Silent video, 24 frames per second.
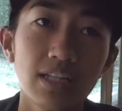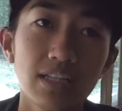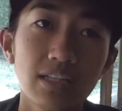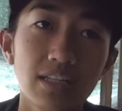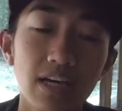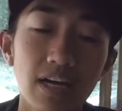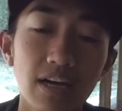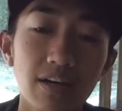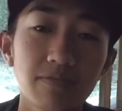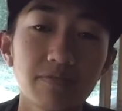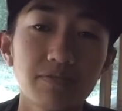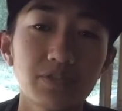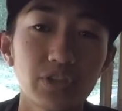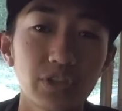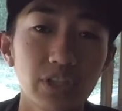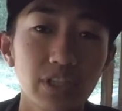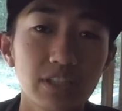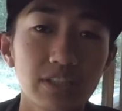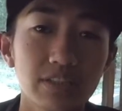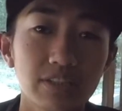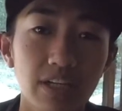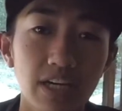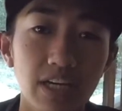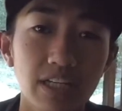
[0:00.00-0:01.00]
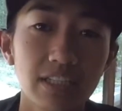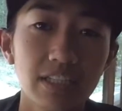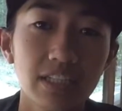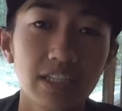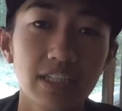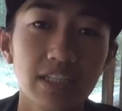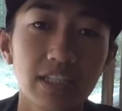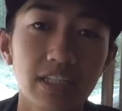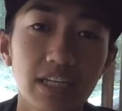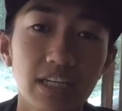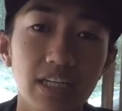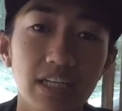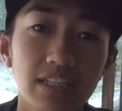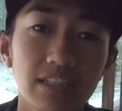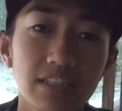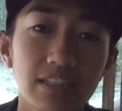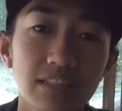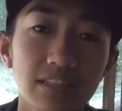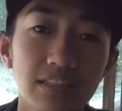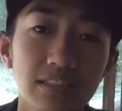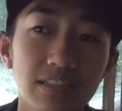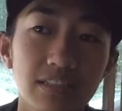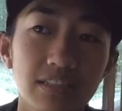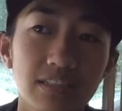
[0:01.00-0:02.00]
love trail running and
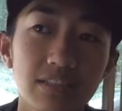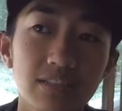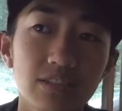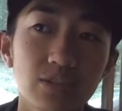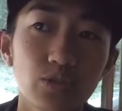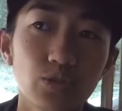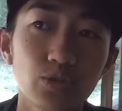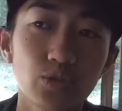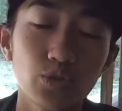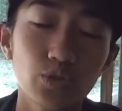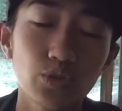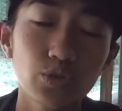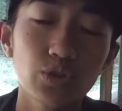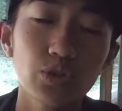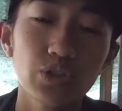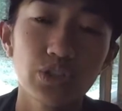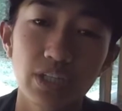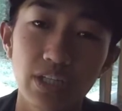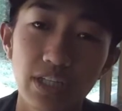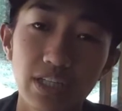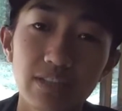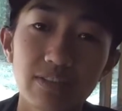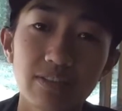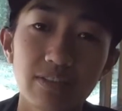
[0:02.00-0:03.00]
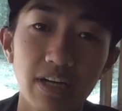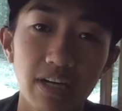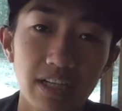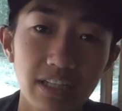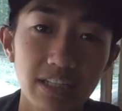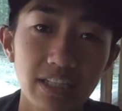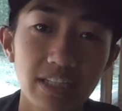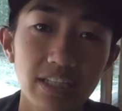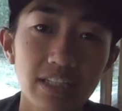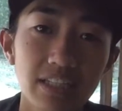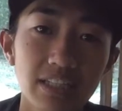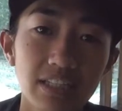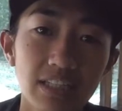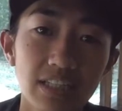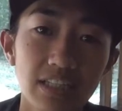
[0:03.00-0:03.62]
to do trail running,